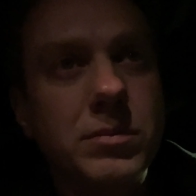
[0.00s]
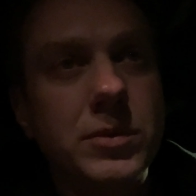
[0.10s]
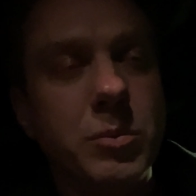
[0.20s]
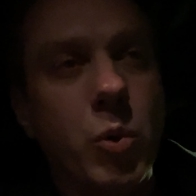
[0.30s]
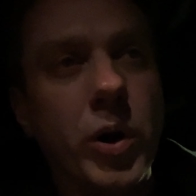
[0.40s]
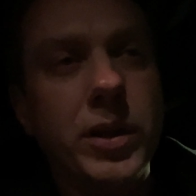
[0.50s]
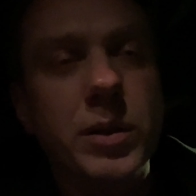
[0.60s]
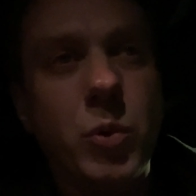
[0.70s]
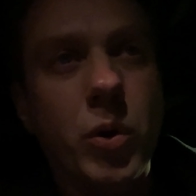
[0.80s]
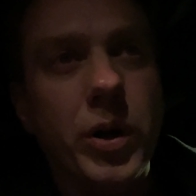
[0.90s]
Des Moines in the
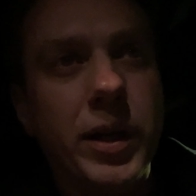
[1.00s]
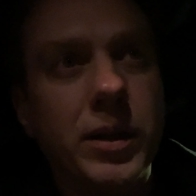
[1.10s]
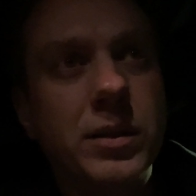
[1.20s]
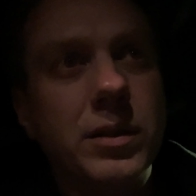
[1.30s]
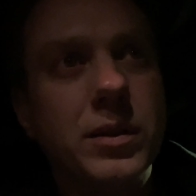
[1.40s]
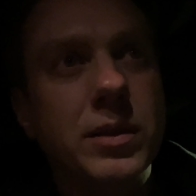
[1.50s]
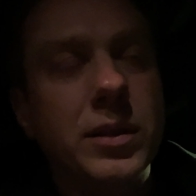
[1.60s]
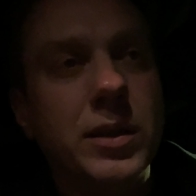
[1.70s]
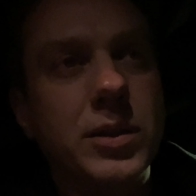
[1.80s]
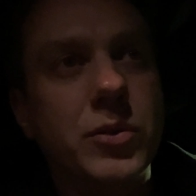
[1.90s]
morning,
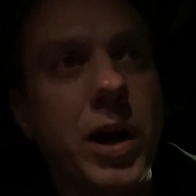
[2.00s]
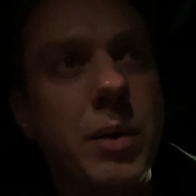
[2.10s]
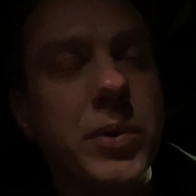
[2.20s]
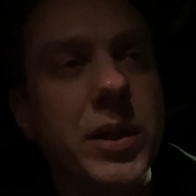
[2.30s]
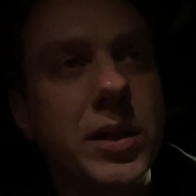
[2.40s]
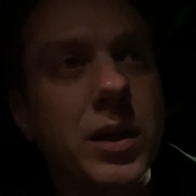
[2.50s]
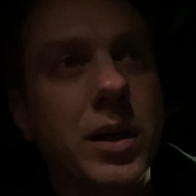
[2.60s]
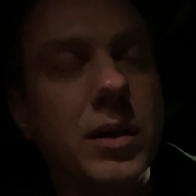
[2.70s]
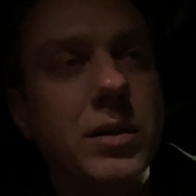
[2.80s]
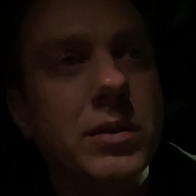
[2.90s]
grab the
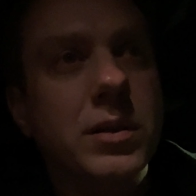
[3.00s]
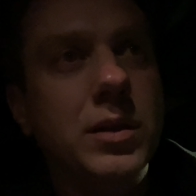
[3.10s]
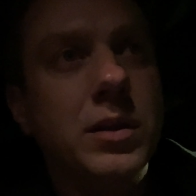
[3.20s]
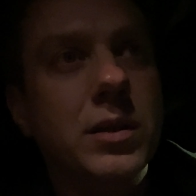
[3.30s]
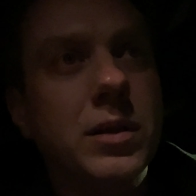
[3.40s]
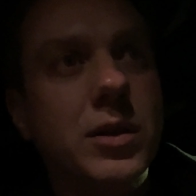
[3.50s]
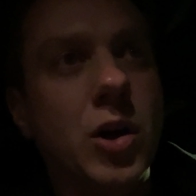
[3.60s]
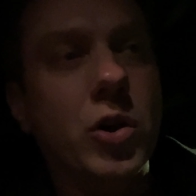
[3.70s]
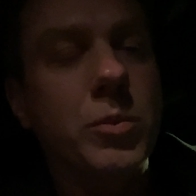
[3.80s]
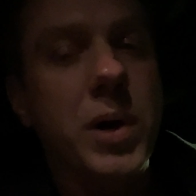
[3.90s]
uh,
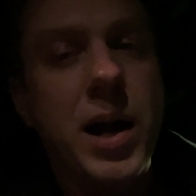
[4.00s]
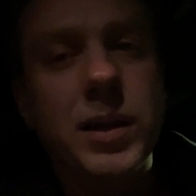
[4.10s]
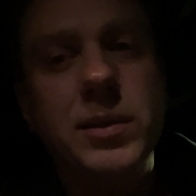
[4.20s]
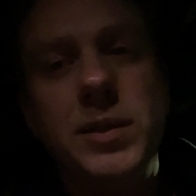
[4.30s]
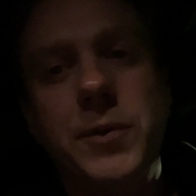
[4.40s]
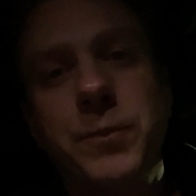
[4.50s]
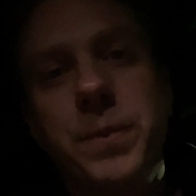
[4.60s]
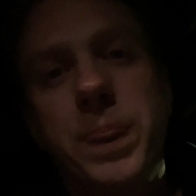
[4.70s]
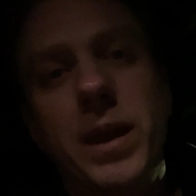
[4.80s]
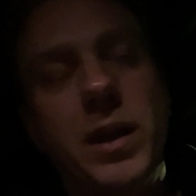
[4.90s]
cargo box,
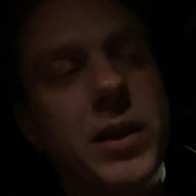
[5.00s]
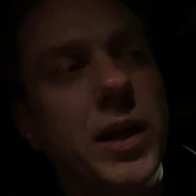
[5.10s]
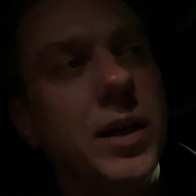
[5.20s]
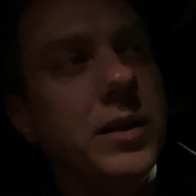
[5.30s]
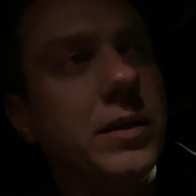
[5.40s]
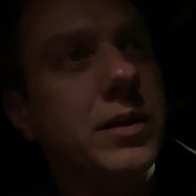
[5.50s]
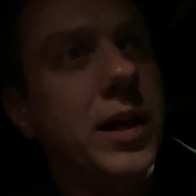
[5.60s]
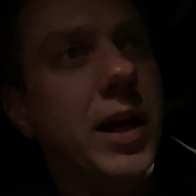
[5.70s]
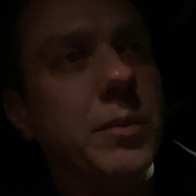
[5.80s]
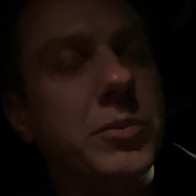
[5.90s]
then
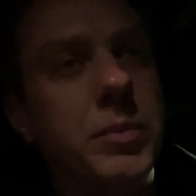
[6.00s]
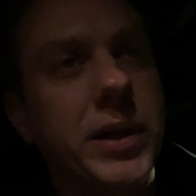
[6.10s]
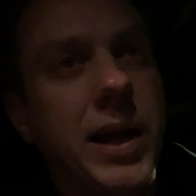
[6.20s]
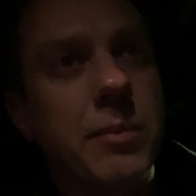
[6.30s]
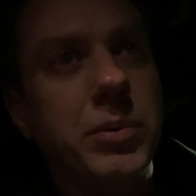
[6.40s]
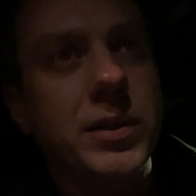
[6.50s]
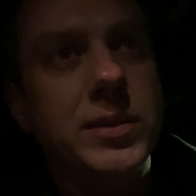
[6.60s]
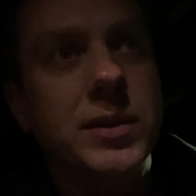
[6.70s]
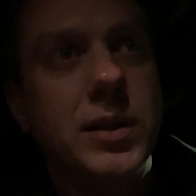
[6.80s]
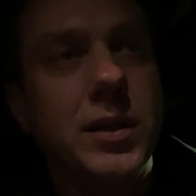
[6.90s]
head up to Minneapolis.
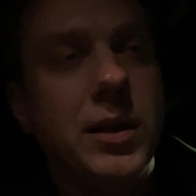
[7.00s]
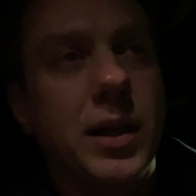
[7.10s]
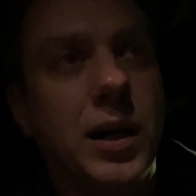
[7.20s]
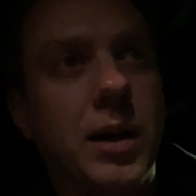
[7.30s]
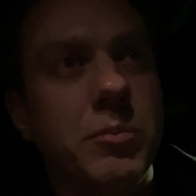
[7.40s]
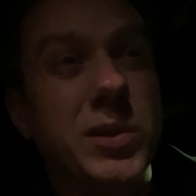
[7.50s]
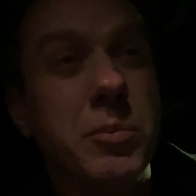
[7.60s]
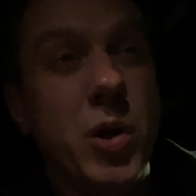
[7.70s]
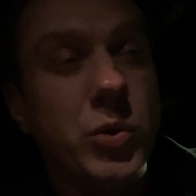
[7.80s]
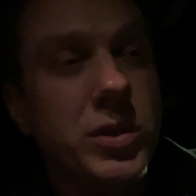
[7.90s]
Um, some
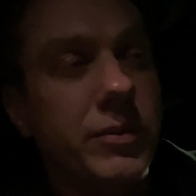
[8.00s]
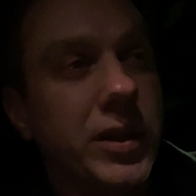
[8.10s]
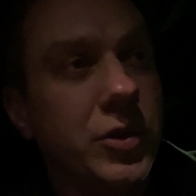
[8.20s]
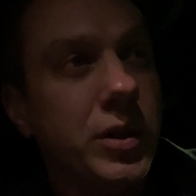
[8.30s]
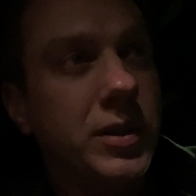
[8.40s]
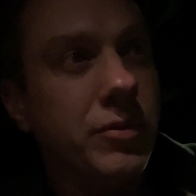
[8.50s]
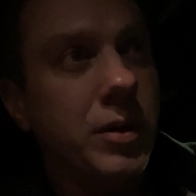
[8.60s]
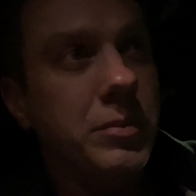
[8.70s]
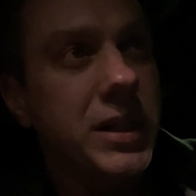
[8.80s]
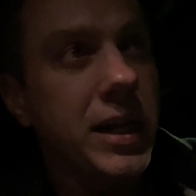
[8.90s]
notes of interest
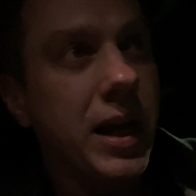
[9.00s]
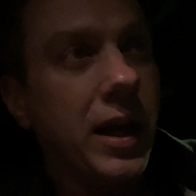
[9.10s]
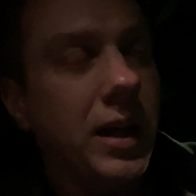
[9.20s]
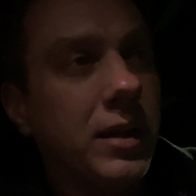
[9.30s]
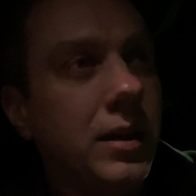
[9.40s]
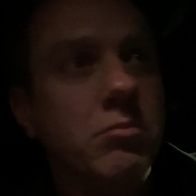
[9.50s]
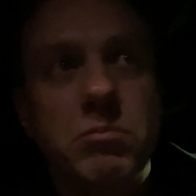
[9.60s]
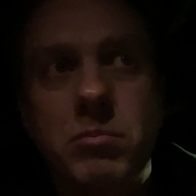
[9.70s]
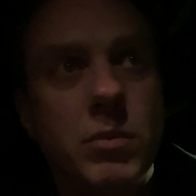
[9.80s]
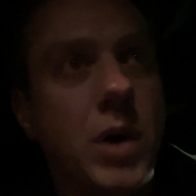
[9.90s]
from today.
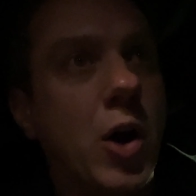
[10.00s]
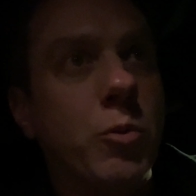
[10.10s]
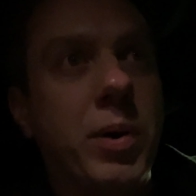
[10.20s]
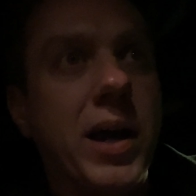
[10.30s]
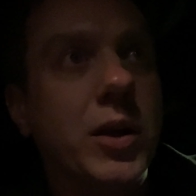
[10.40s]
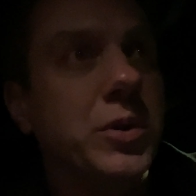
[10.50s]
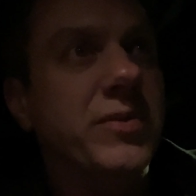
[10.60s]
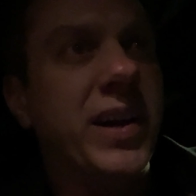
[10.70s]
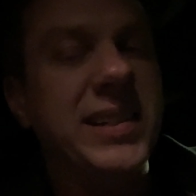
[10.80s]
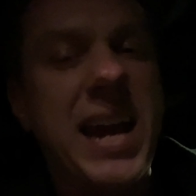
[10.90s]
Autopilot was
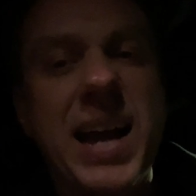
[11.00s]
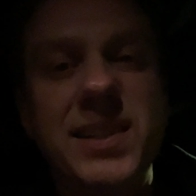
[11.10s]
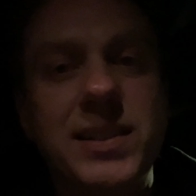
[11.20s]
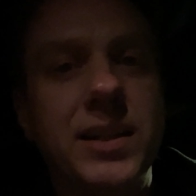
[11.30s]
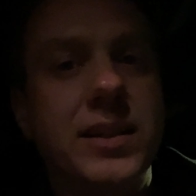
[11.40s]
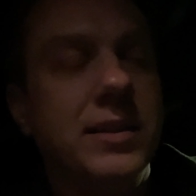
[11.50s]
fantastic.